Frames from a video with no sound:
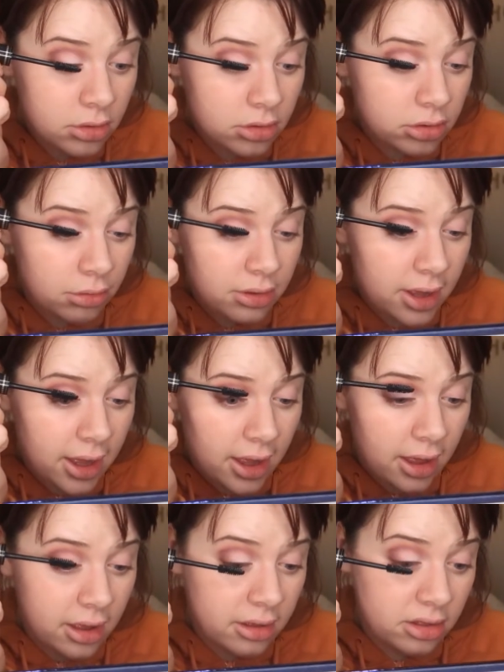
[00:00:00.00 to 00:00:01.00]
So
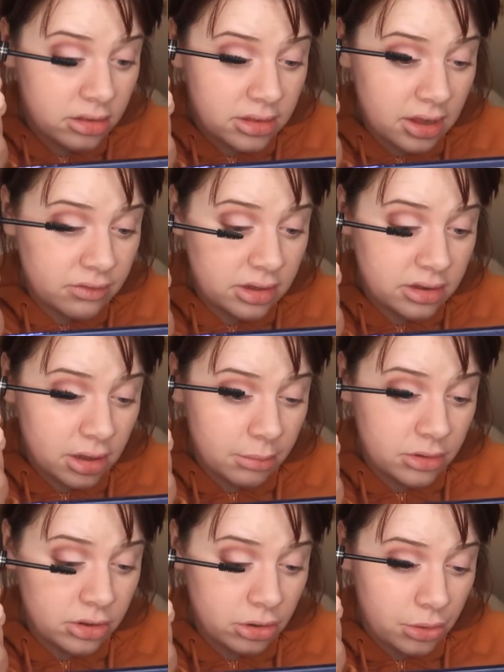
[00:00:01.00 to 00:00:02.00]
yeah, it's definitely
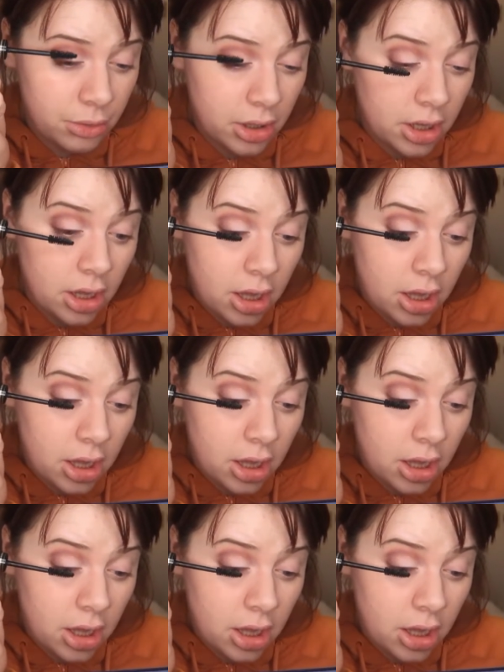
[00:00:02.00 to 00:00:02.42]
something to